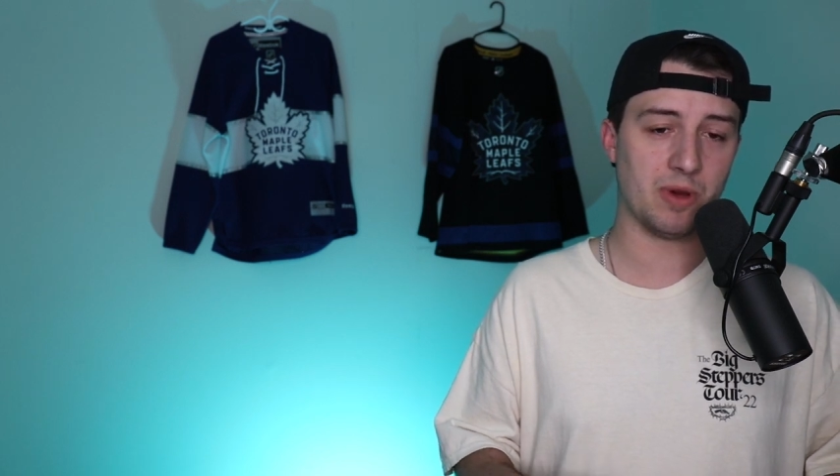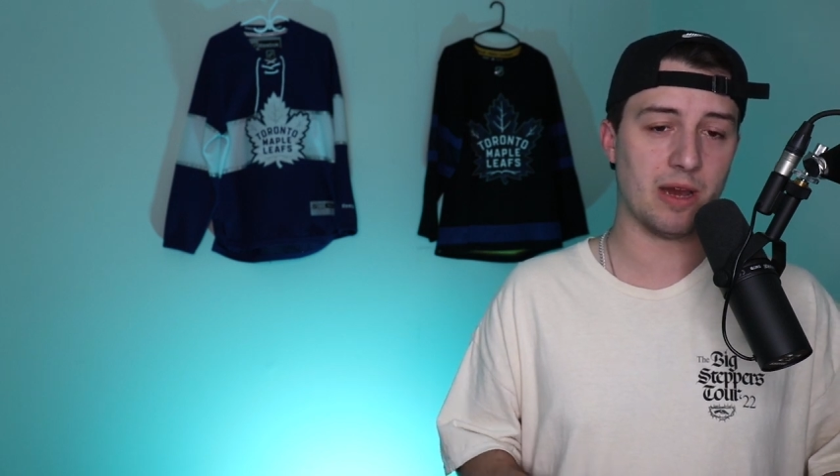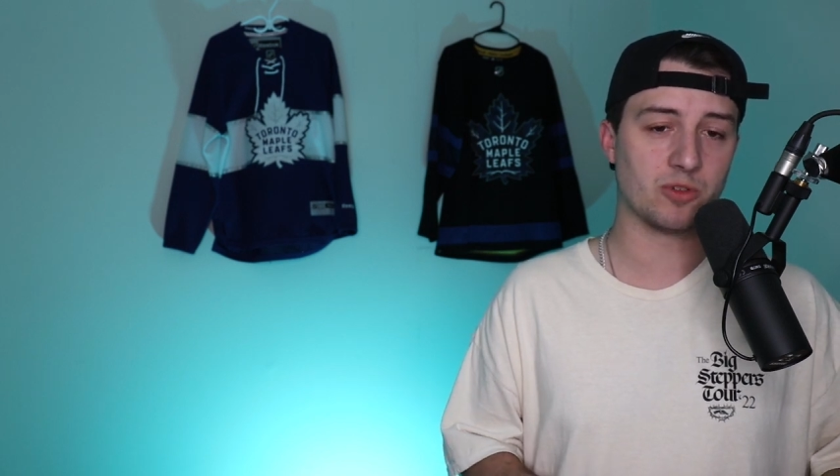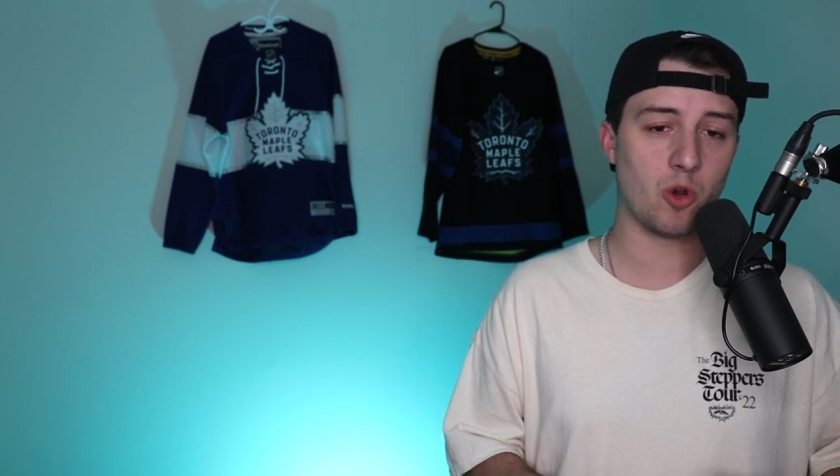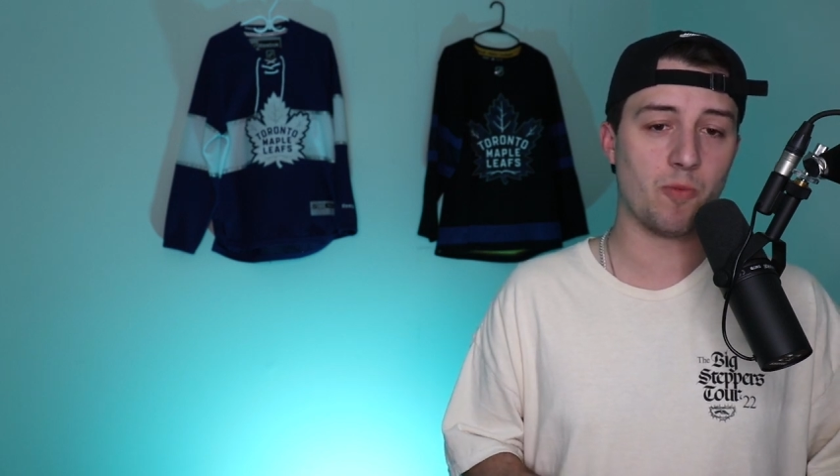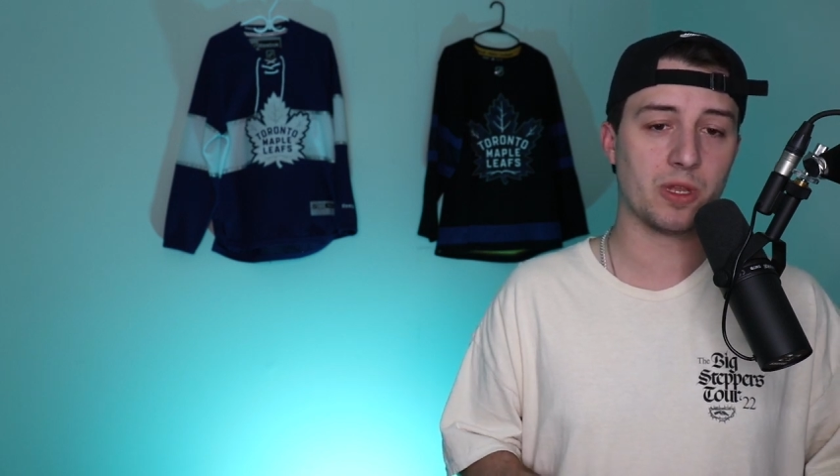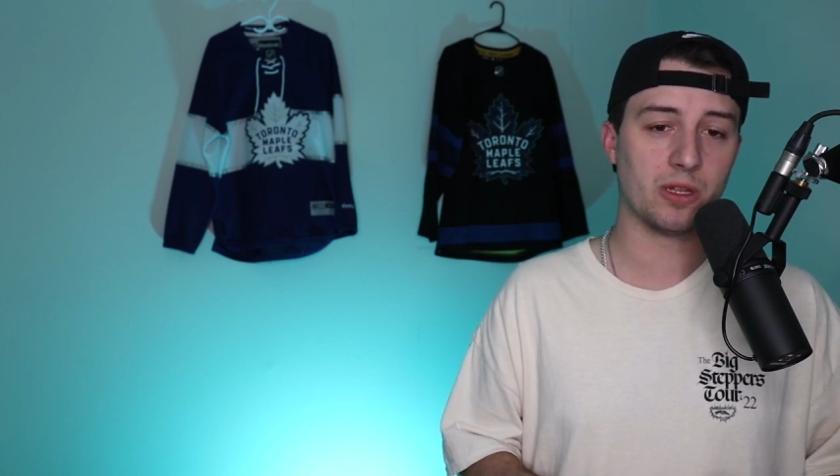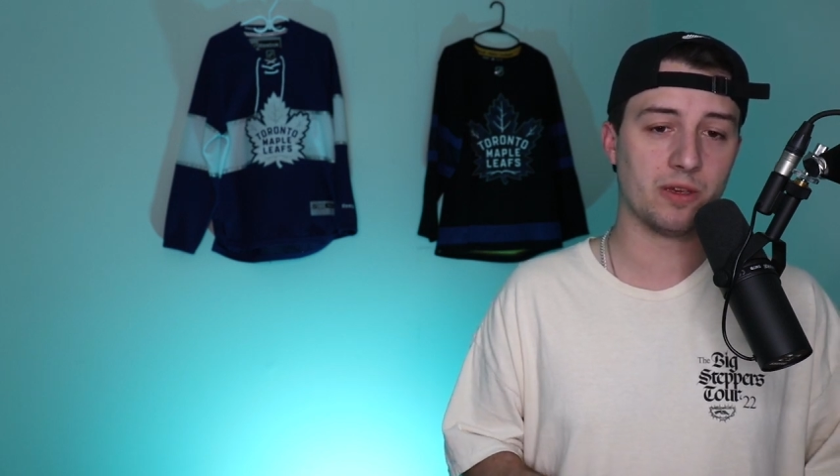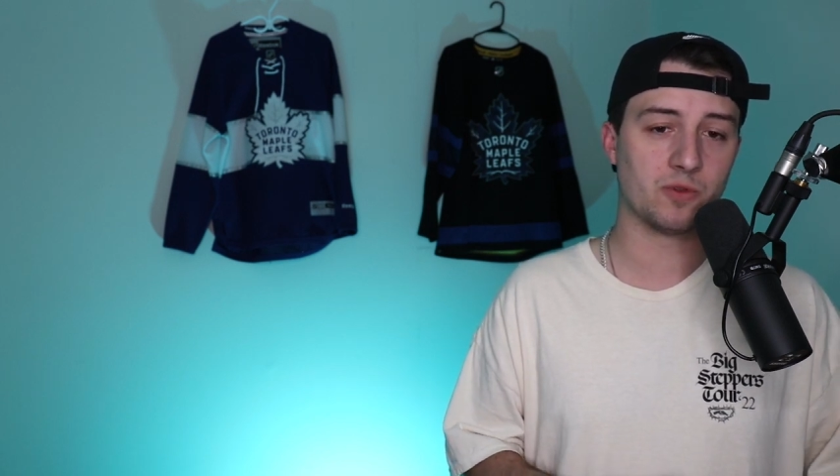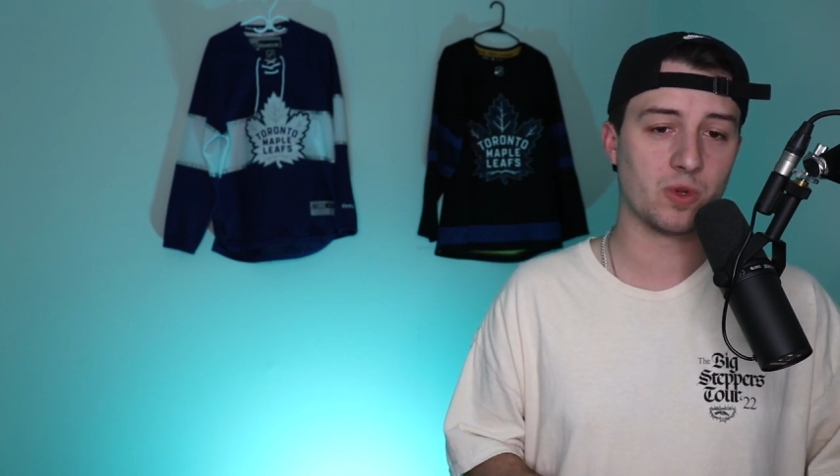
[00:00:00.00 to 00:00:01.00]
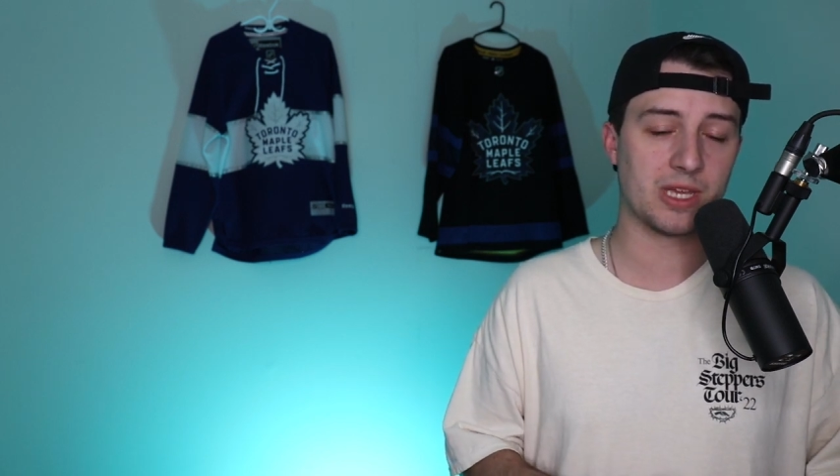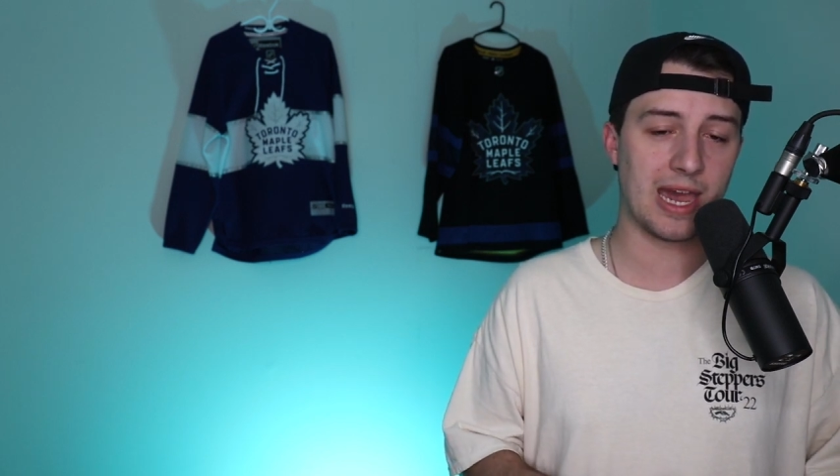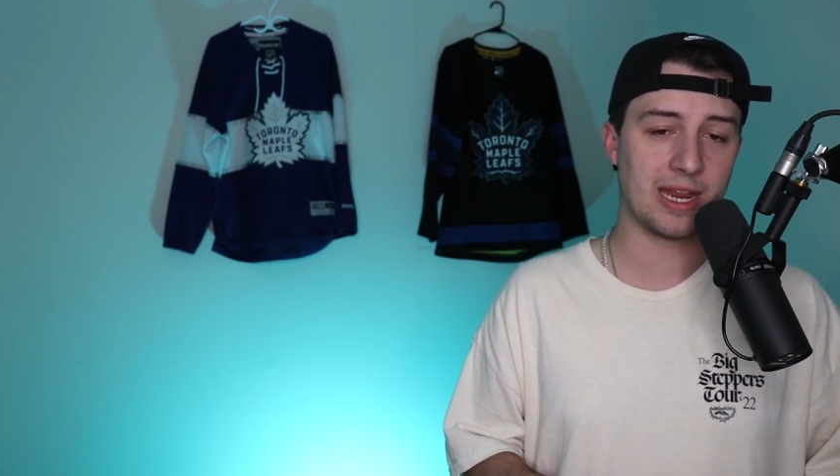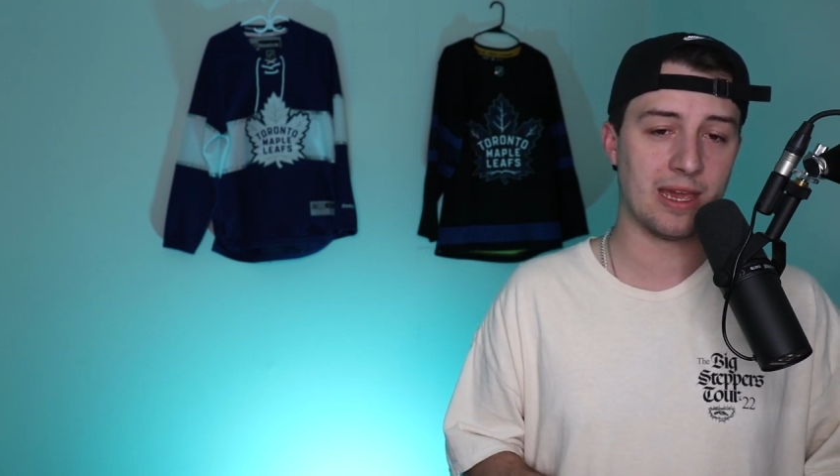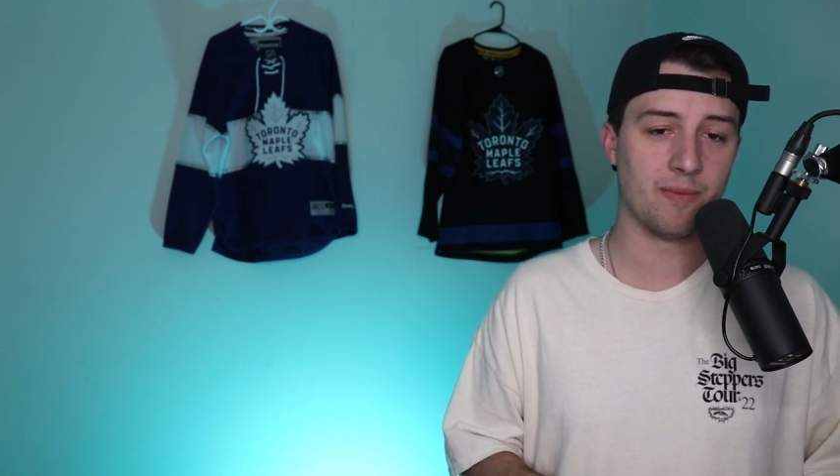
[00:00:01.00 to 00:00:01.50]
but I was hoping the Leafs would
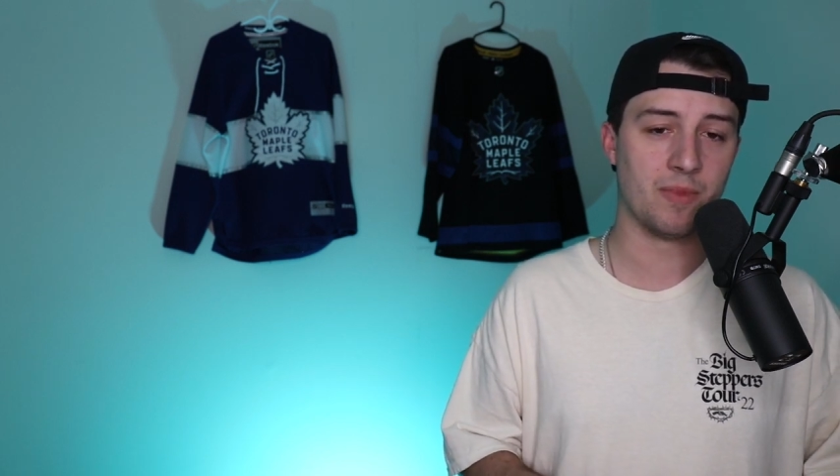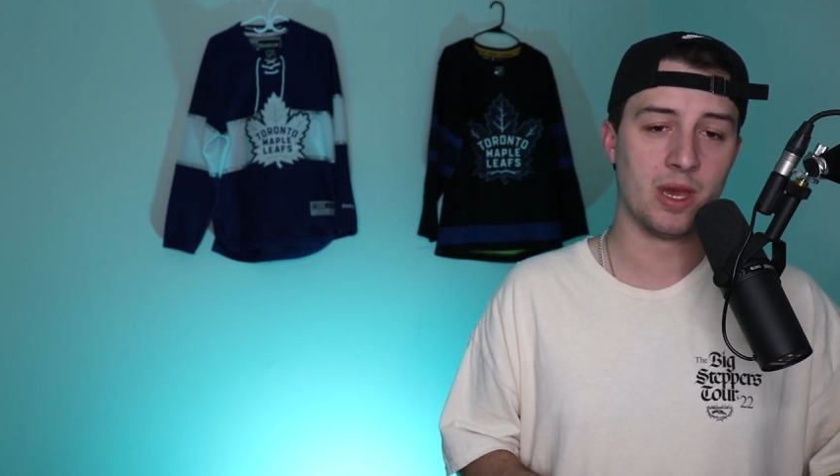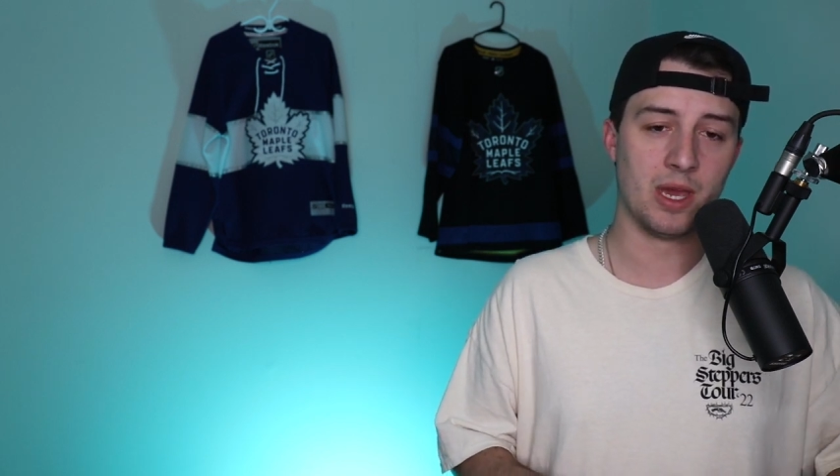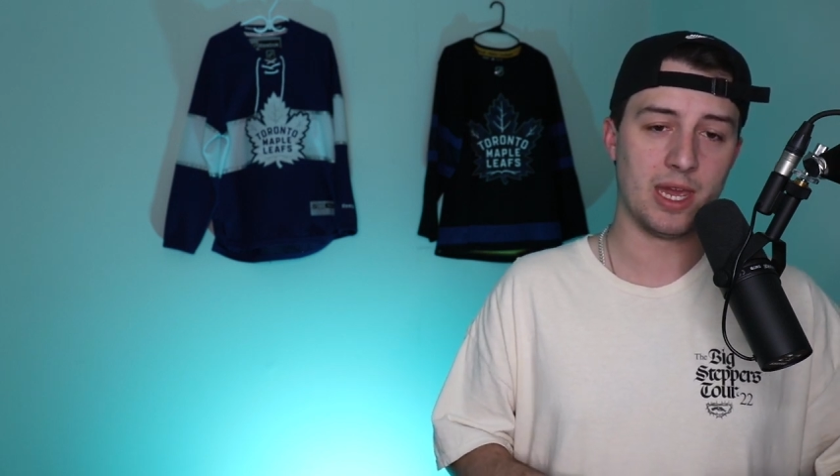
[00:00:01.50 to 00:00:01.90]
get him